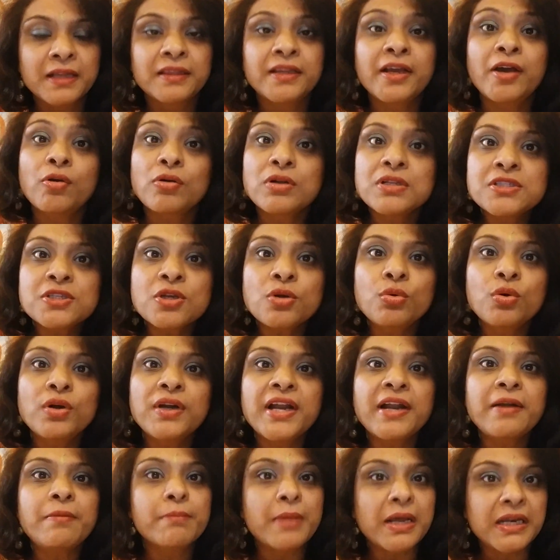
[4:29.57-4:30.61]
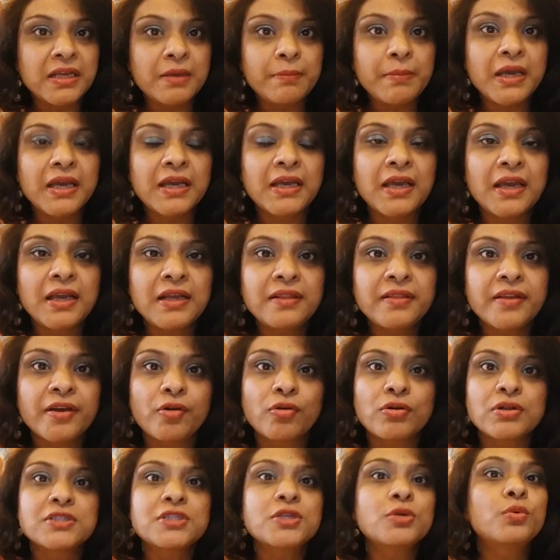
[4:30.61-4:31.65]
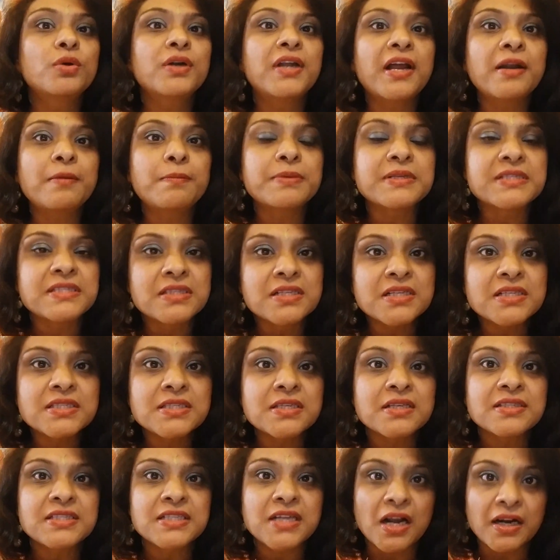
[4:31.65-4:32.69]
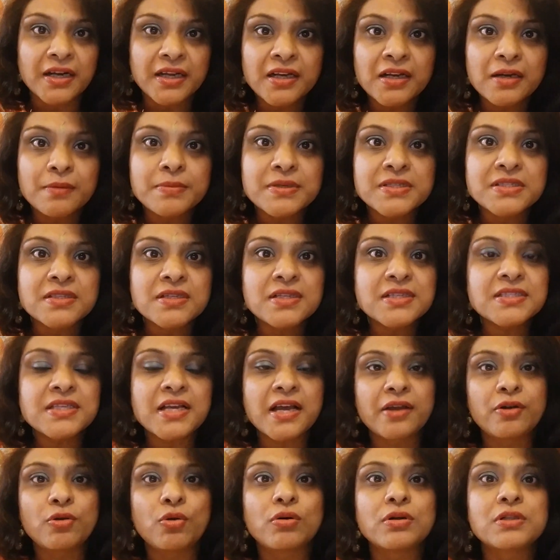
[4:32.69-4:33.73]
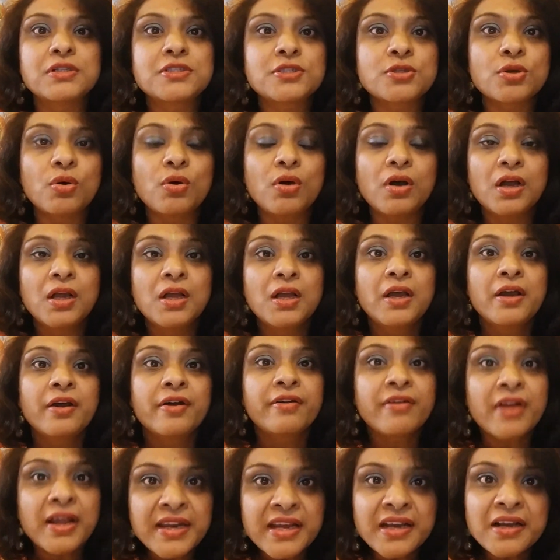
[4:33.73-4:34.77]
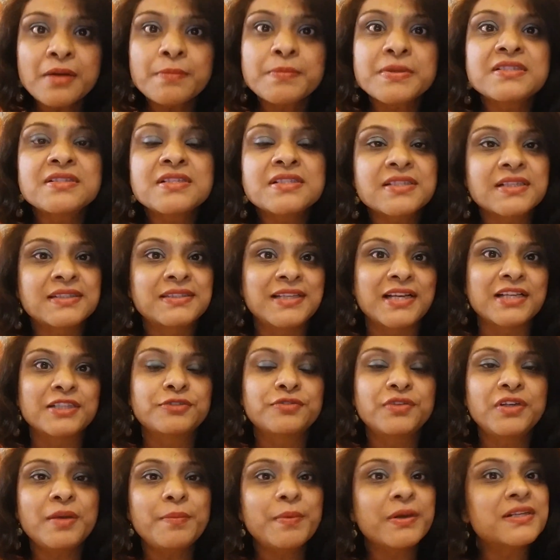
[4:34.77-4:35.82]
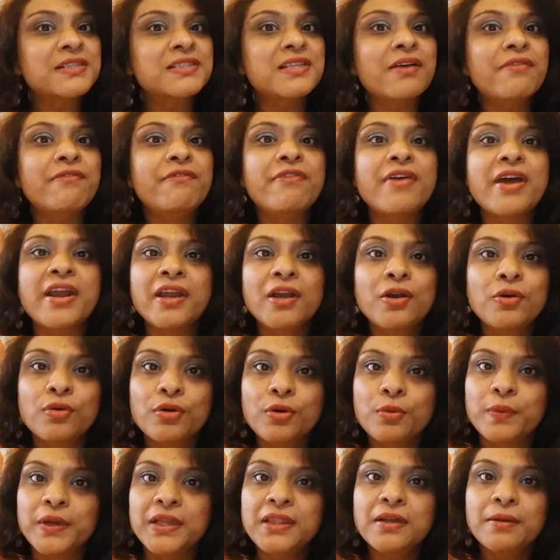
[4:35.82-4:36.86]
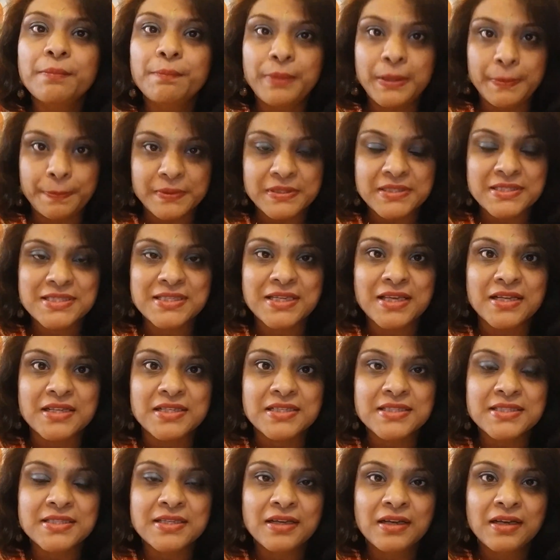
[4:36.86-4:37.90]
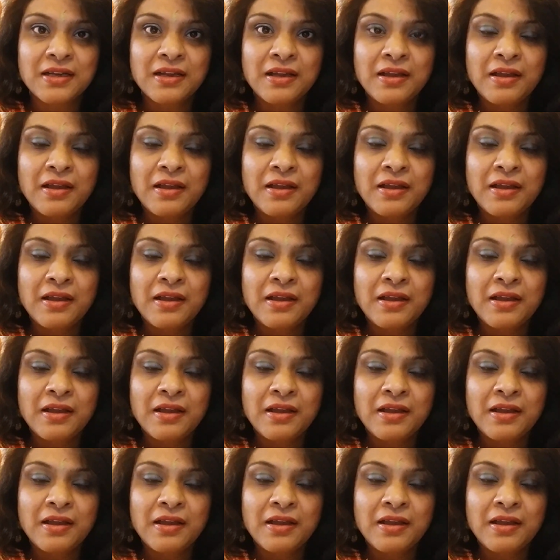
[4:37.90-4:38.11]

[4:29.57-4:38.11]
they're also good at money making they're also good at business starting a business and also running a business successfully because they're very good with people skills